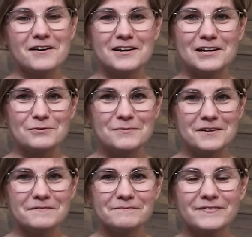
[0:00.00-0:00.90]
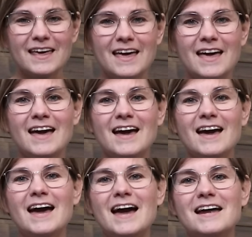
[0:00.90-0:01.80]
Lubin.
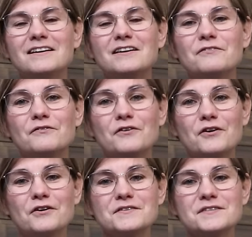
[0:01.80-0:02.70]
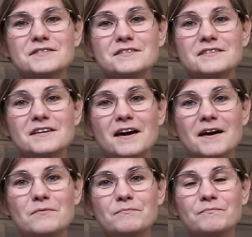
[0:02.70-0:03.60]
And the first
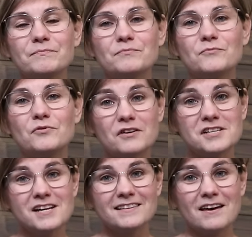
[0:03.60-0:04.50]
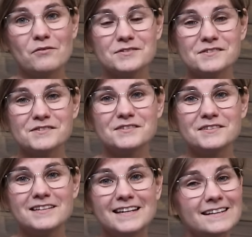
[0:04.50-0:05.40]
project I wanted to
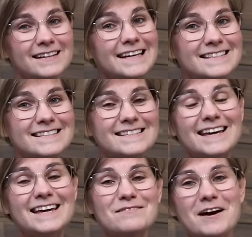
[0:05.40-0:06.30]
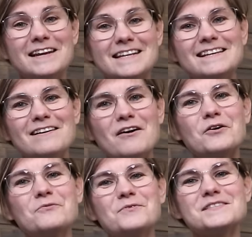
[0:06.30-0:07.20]
knit in my knit
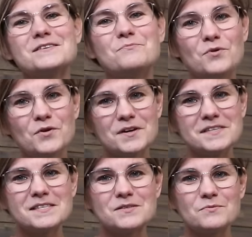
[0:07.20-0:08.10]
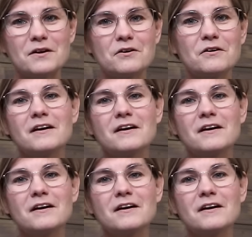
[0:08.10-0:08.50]
along was the Poise sweater.